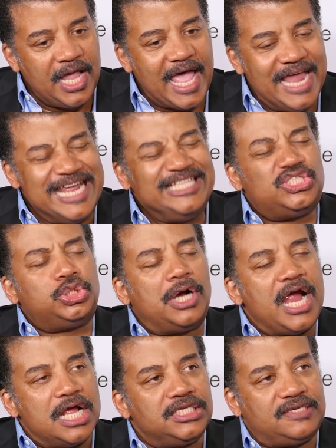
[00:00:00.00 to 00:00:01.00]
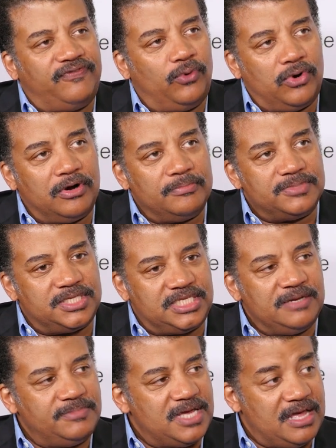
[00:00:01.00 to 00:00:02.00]
And it transforms the
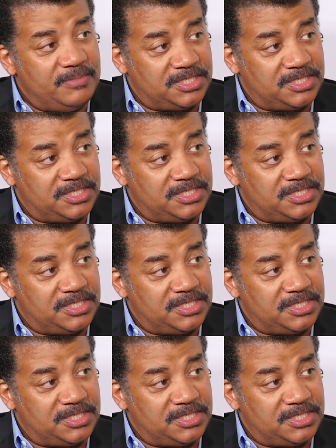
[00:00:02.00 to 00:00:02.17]
Tim Tam